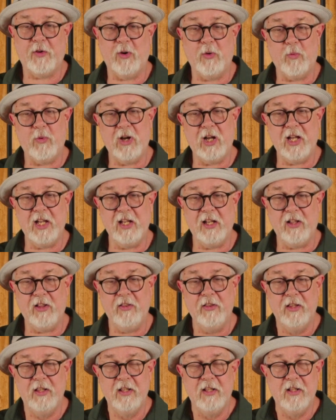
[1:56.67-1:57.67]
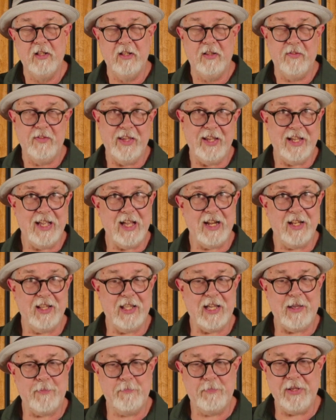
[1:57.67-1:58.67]
a while, they got a
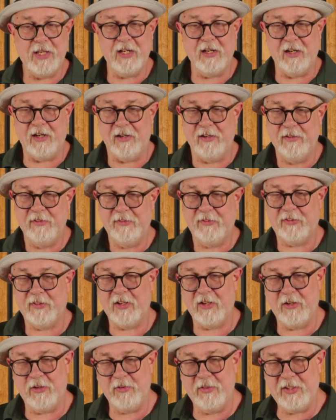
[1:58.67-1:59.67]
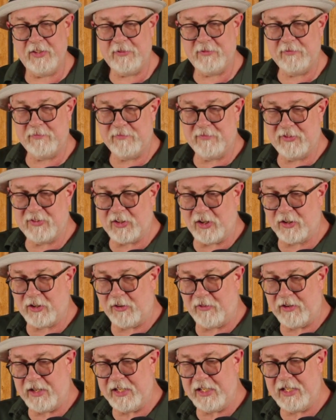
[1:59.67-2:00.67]
lot bigger. So this sucker
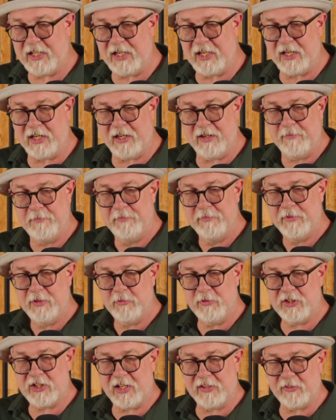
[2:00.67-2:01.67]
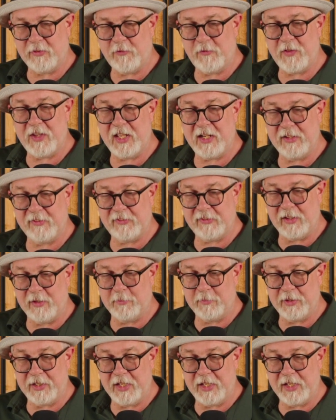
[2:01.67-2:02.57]
right here, which has a fan assembly